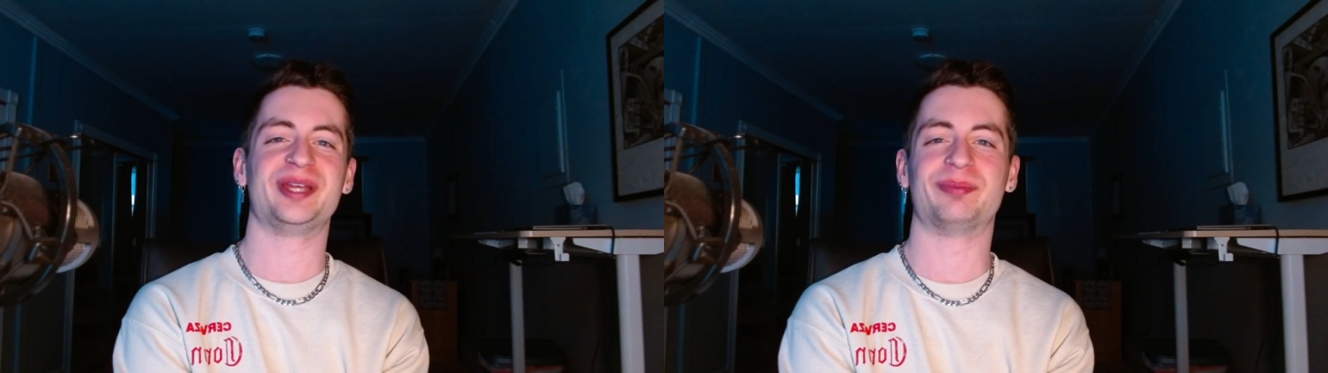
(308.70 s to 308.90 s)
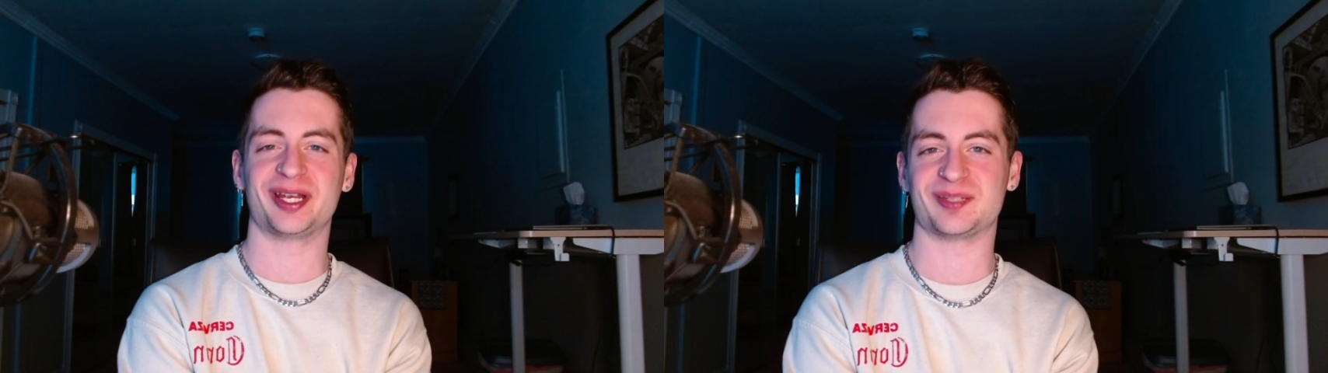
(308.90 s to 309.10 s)

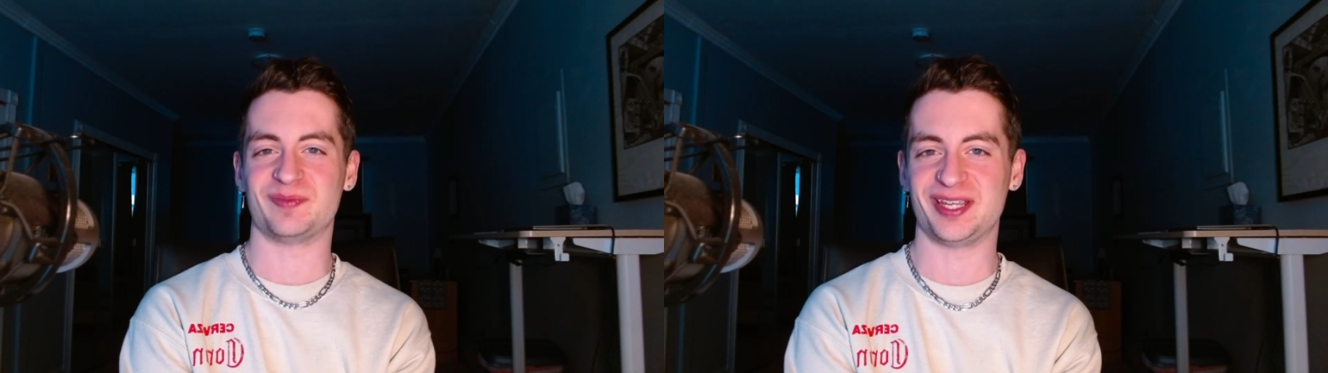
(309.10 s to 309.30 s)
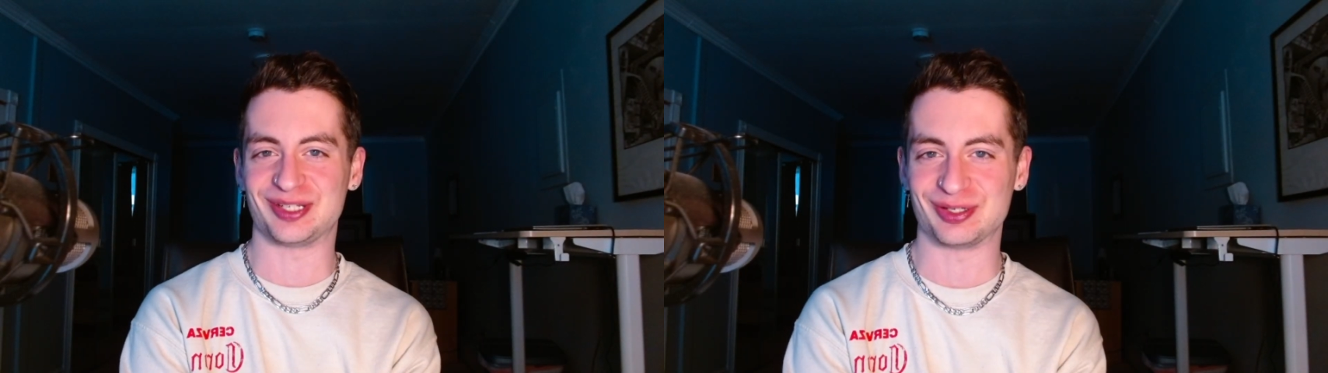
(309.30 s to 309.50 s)
brings
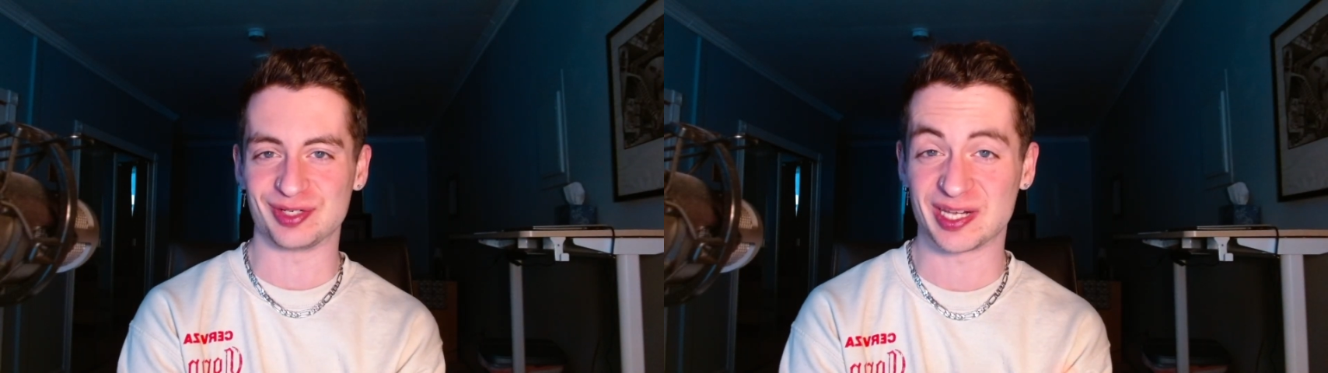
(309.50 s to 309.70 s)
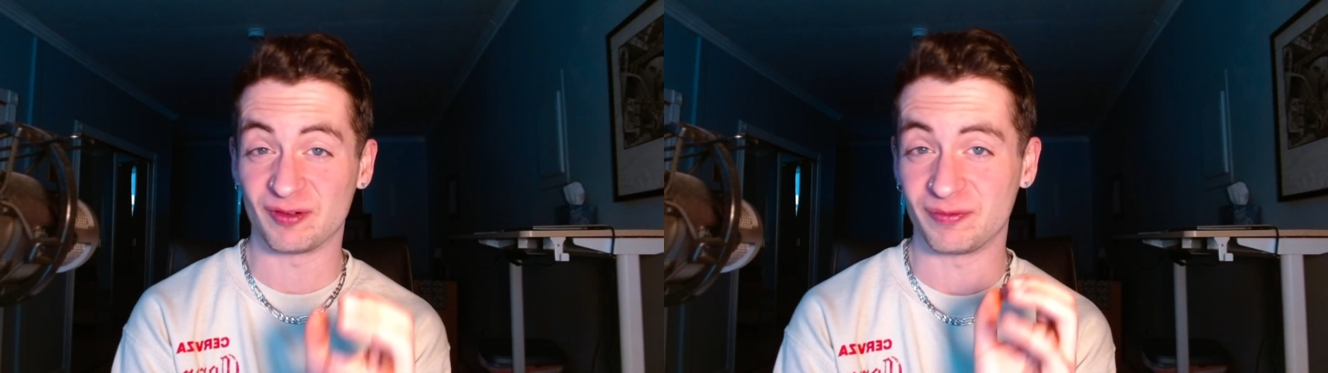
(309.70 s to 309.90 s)
me to
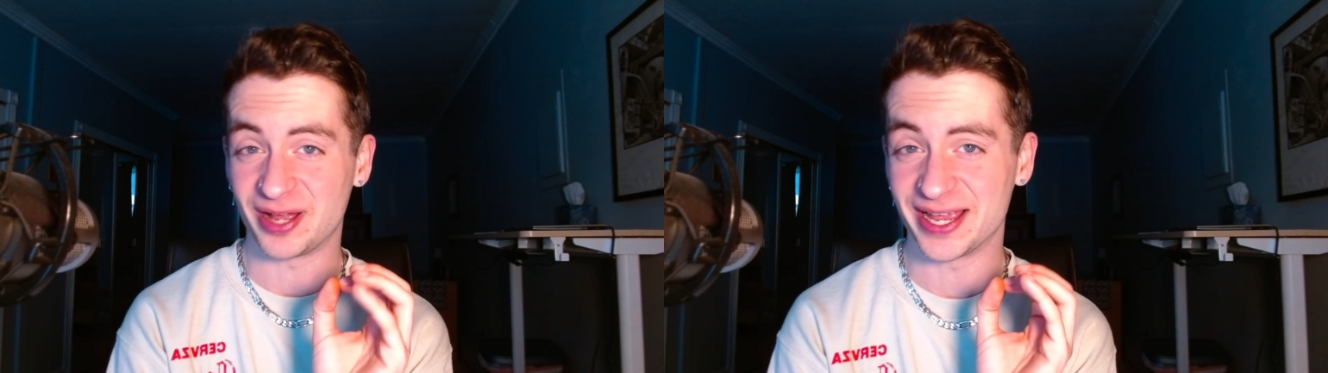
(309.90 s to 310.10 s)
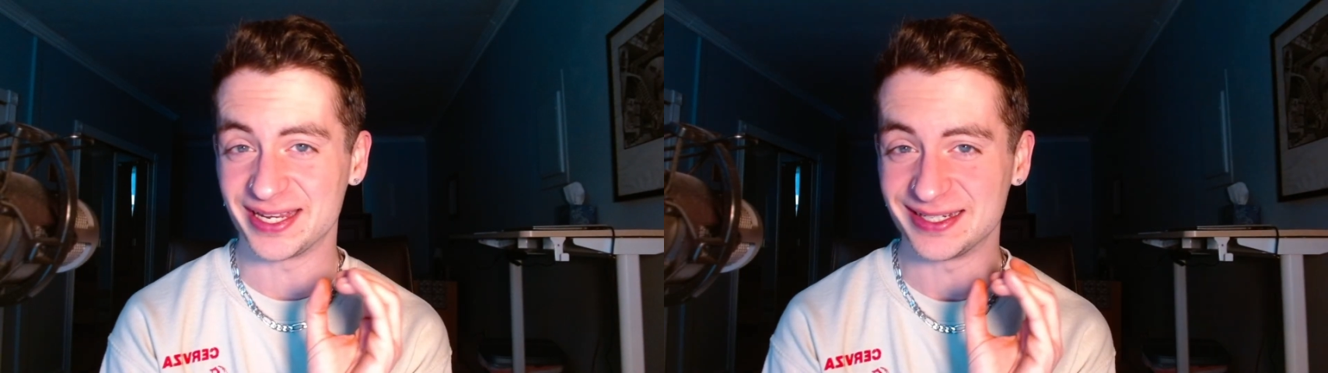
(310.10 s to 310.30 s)
some of
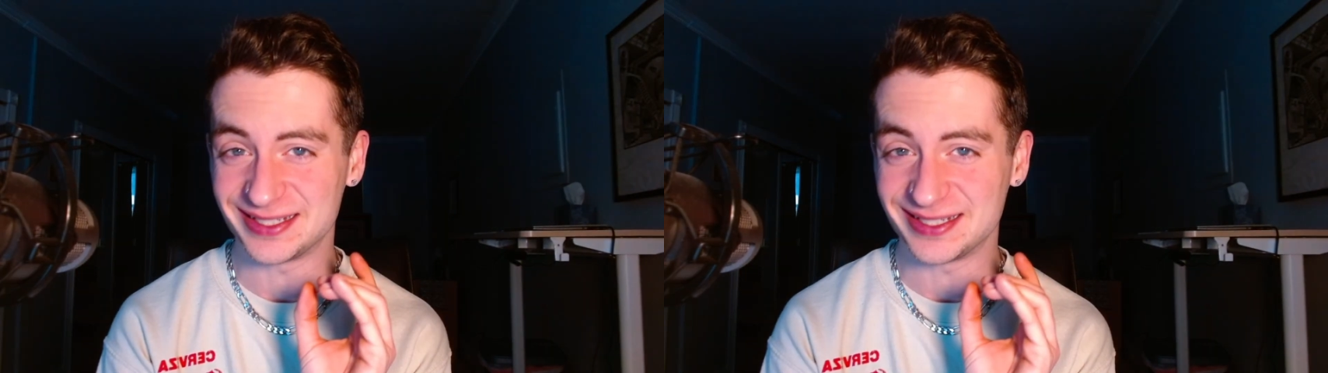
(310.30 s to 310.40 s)
my